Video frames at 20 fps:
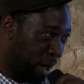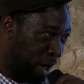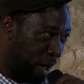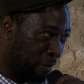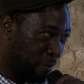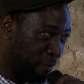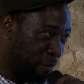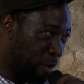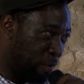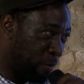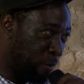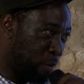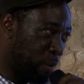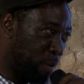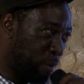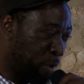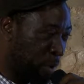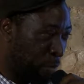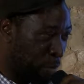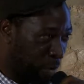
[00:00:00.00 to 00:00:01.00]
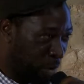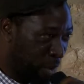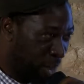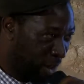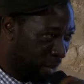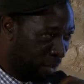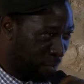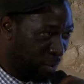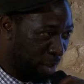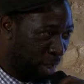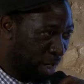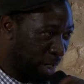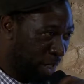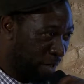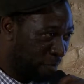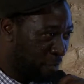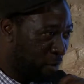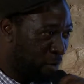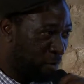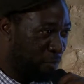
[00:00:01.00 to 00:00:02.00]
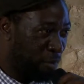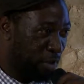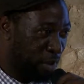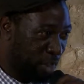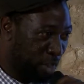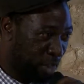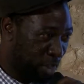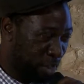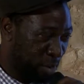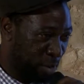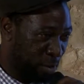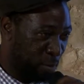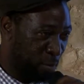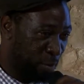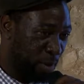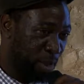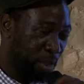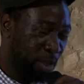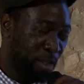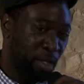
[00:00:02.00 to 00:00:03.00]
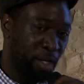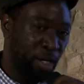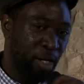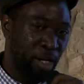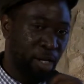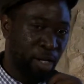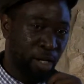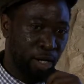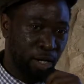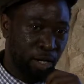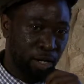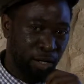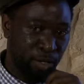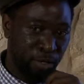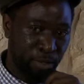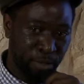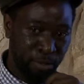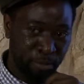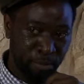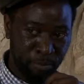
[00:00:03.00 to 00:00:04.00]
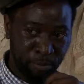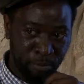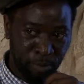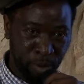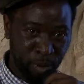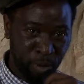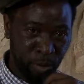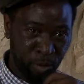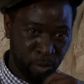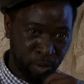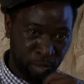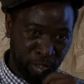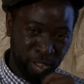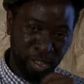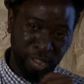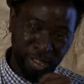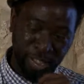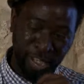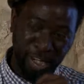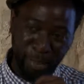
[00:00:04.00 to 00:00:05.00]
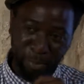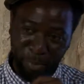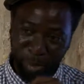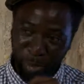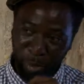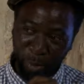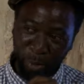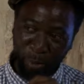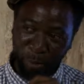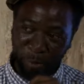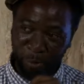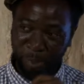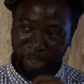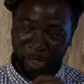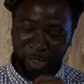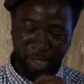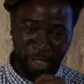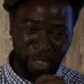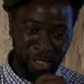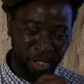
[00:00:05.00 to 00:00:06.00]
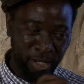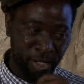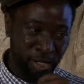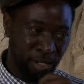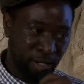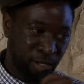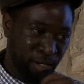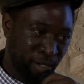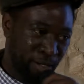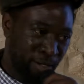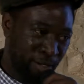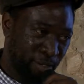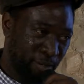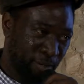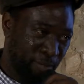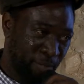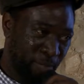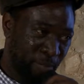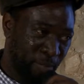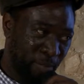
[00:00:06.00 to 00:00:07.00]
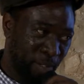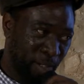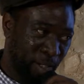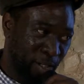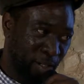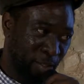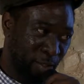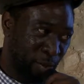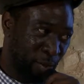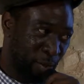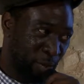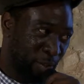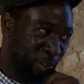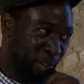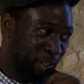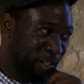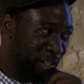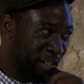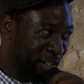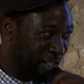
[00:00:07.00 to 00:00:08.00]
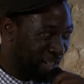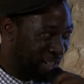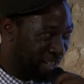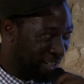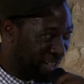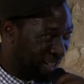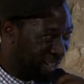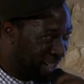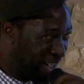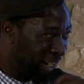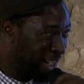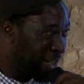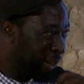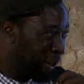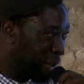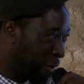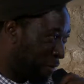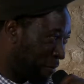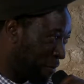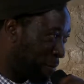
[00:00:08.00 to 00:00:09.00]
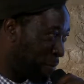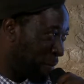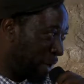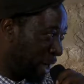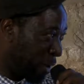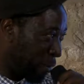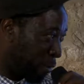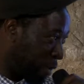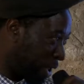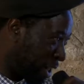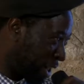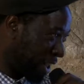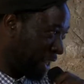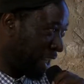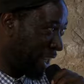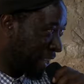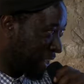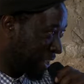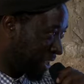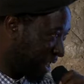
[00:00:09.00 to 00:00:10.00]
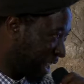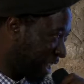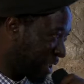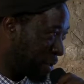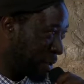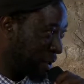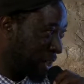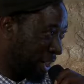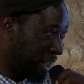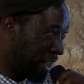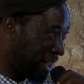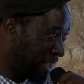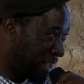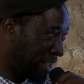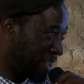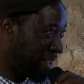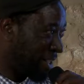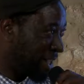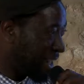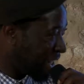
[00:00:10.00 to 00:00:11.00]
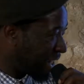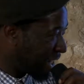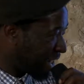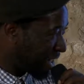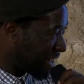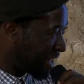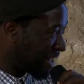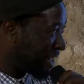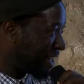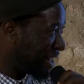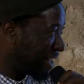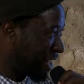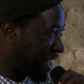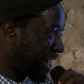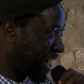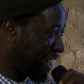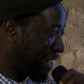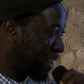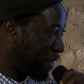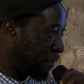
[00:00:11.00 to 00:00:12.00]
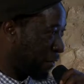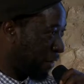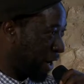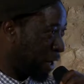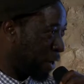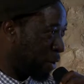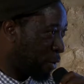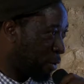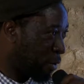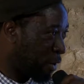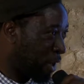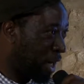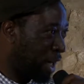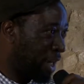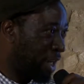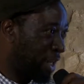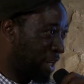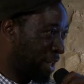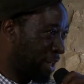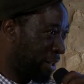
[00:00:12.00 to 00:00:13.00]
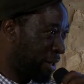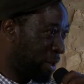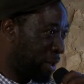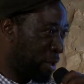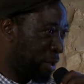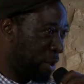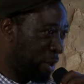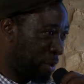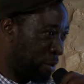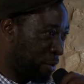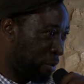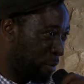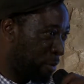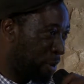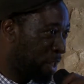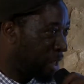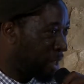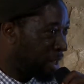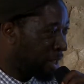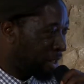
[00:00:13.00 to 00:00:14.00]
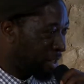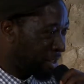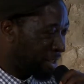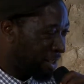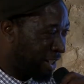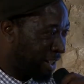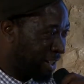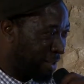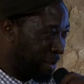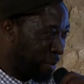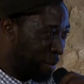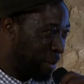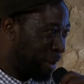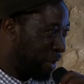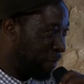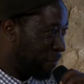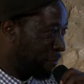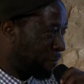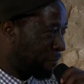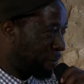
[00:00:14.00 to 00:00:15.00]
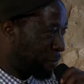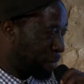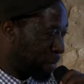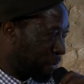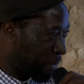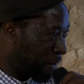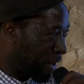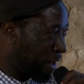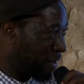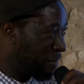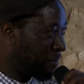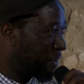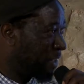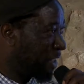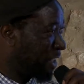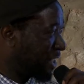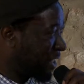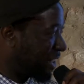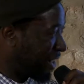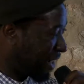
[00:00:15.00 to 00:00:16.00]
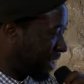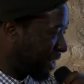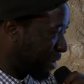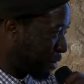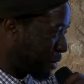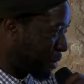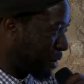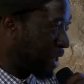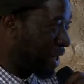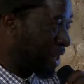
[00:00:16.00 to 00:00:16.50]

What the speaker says: have, the people that I have conversations with, you know, the things that I'm told, you know, the nature of my work has had to change. This is kind of how I, you know, started looking for photographs and started